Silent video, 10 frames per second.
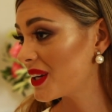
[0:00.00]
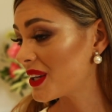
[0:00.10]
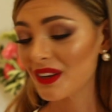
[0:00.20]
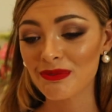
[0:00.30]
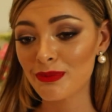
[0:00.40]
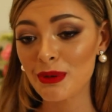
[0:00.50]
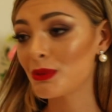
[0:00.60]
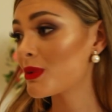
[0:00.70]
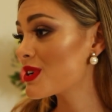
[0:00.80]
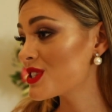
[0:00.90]
and
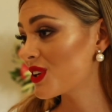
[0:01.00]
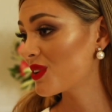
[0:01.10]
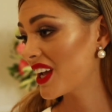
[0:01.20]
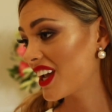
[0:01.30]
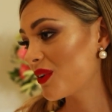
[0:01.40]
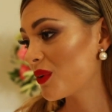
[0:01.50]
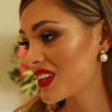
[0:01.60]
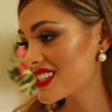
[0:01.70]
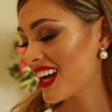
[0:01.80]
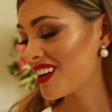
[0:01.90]
people brushing your hair all
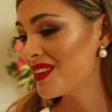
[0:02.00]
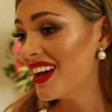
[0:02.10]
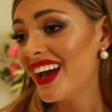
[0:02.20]
the time.